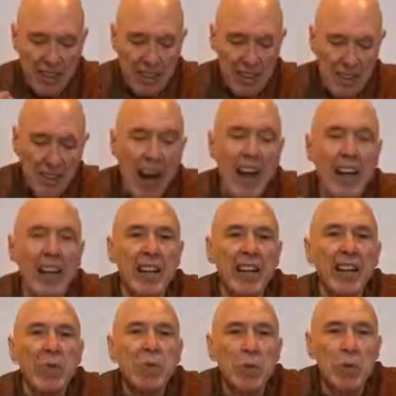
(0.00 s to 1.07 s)
inviting
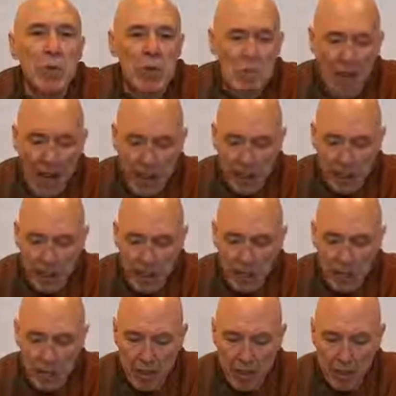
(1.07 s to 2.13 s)
them to admonish
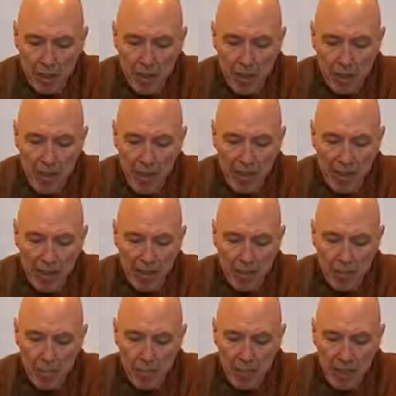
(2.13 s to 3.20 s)
him and to correct
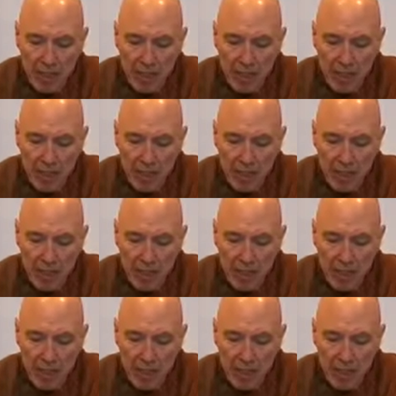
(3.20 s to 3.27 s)
him,